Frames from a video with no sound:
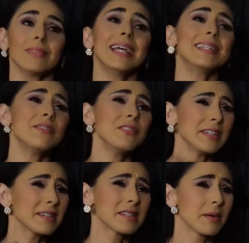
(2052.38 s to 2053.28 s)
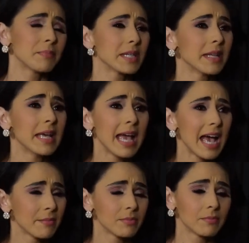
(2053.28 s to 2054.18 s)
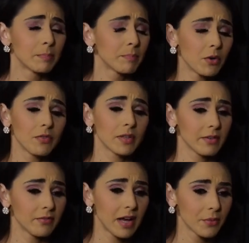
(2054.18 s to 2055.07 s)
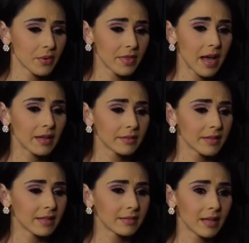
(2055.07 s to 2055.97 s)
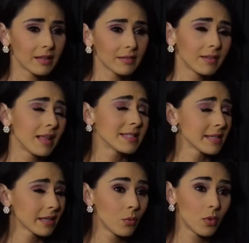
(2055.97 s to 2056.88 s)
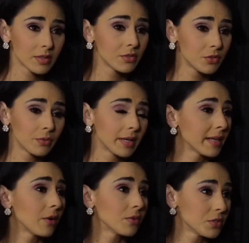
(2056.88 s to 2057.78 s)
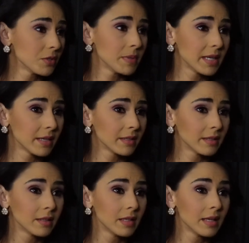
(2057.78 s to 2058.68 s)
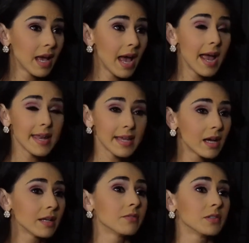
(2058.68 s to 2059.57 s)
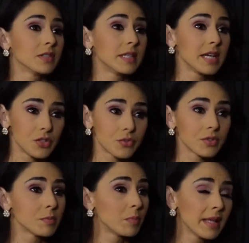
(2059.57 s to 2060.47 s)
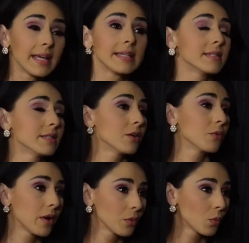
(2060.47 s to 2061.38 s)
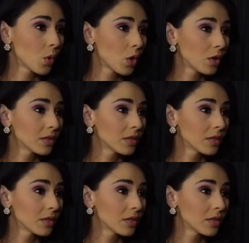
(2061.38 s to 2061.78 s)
I definitely accepted, and I'm perfectly fine with that the last thing I want to do right now is to be in any kind of a dangerous place around the world.